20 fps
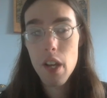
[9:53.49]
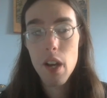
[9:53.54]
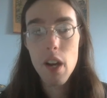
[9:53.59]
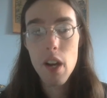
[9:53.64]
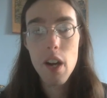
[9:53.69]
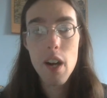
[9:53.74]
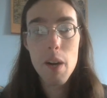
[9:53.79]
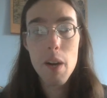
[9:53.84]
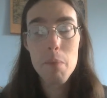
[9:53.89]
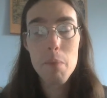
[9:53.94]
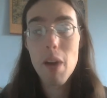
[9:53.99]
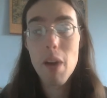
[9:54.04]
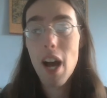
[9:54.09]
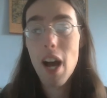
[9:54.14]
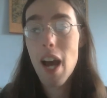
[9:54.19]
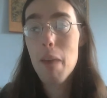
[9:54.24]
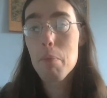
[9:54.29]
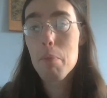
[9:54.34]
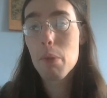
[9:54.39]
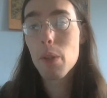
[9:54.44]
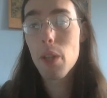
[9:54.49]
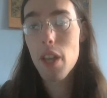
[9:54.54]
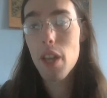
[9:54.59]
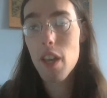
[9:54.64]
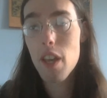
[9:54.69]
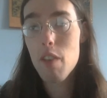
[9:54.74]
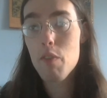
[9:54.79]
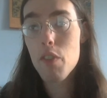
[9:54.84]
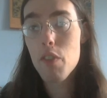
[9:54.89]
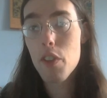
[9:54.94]
I
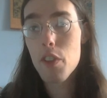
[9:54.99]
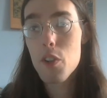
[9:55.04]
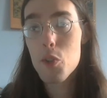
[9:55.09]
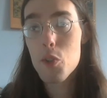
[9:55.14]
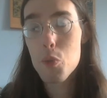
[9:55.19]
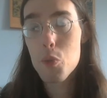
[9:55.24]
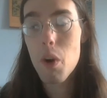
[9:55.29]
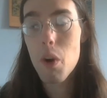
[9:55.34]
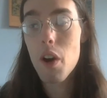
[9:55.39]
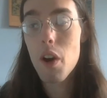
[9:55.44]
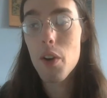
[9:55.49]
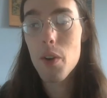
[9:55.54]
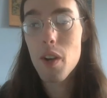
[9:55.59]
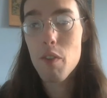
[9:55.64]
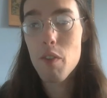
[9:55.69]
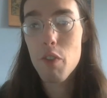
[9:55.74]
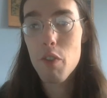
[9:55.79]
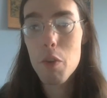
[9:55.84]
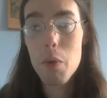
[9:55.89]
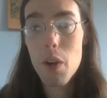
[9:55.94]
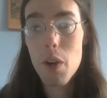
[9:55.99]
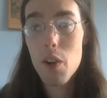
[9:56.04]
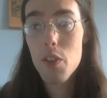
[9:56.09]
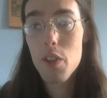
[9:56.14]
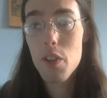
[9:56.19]
believe that there's water everywhere.